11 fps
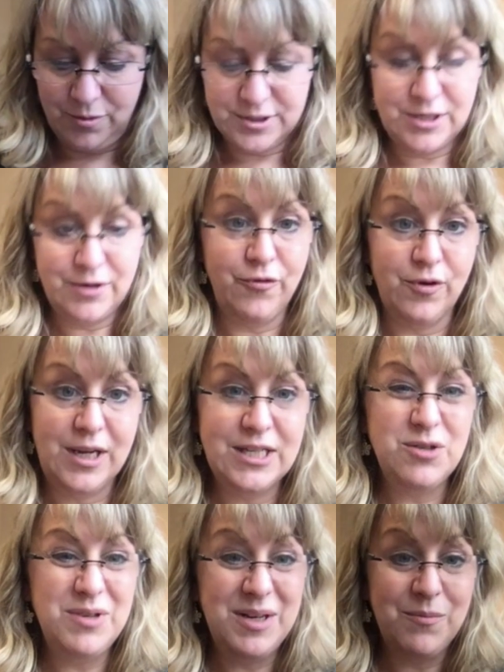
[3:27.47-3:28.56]
So for kids
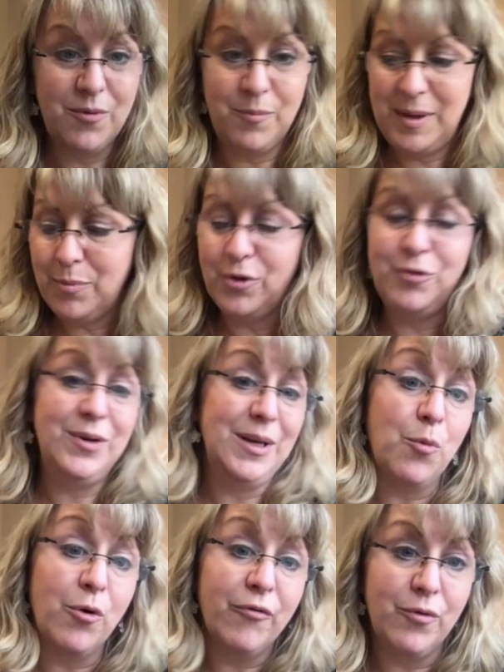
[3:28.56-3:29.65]
who need, or people who need
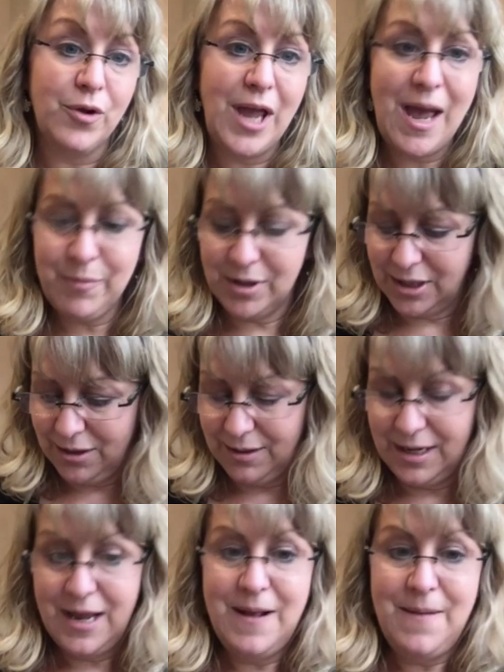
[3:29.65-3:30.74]
more vocabulary,
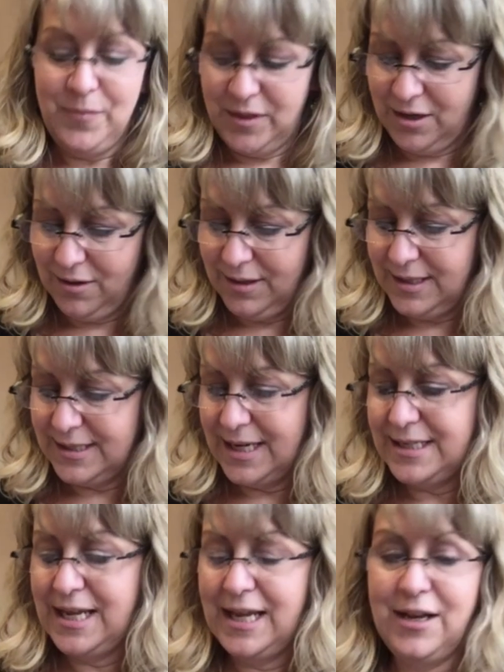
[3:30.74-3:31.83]
there is a
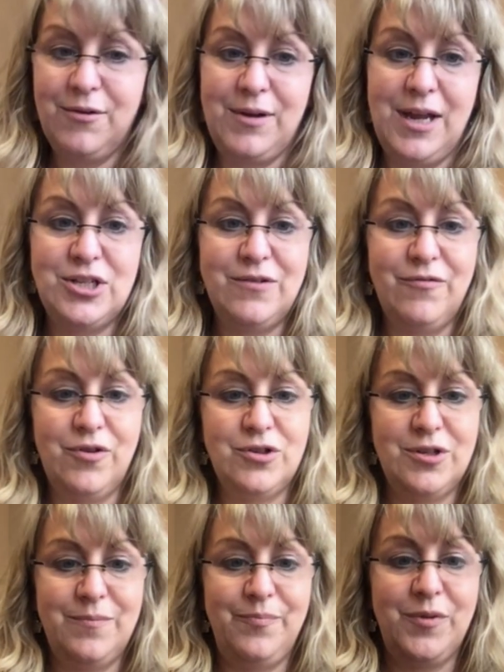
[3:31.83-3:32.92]
10 location
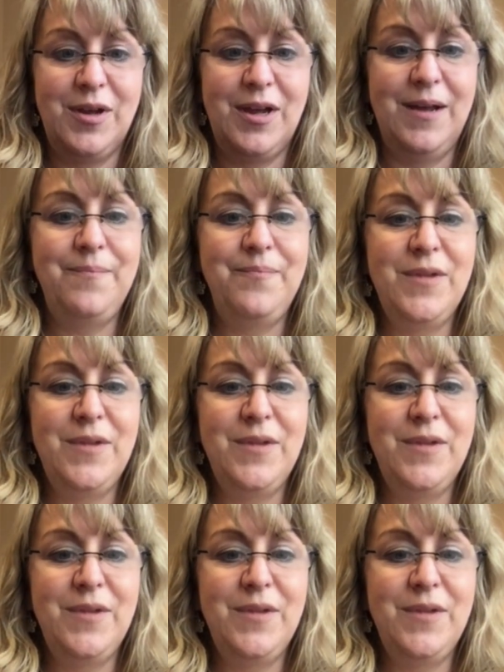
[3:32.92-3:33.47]
version, okay?